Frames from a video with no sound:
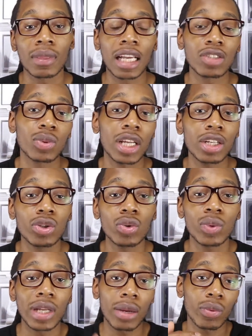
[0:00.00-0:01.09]
That's what they do
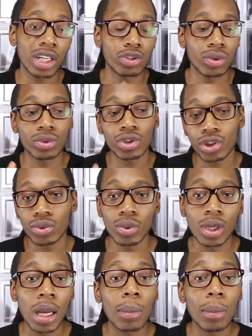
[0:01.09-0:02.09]
when they retro the shoe.